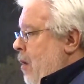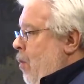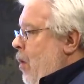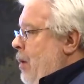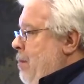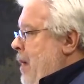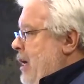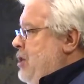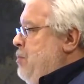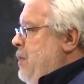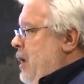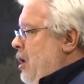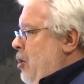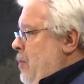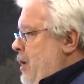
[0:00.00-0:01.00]
What makes
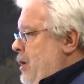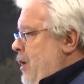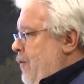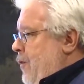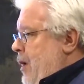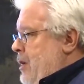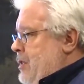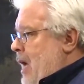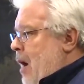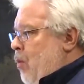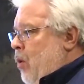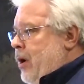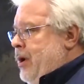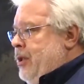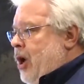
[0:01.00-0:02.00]
me a little bit different is I
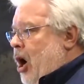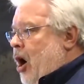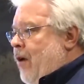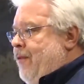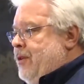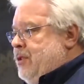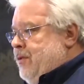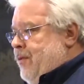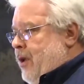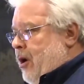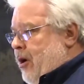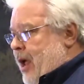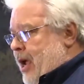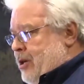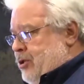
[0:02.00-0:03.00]
work in the Office of
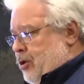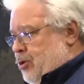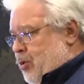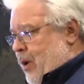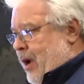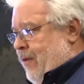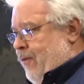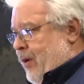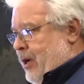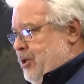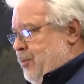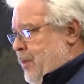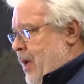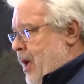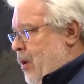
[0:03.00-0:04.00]
International Trade for
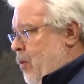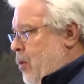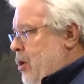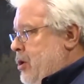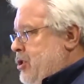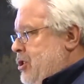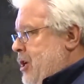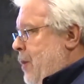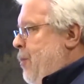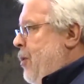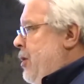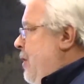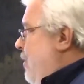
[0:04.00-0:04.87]
SBA. We're a separate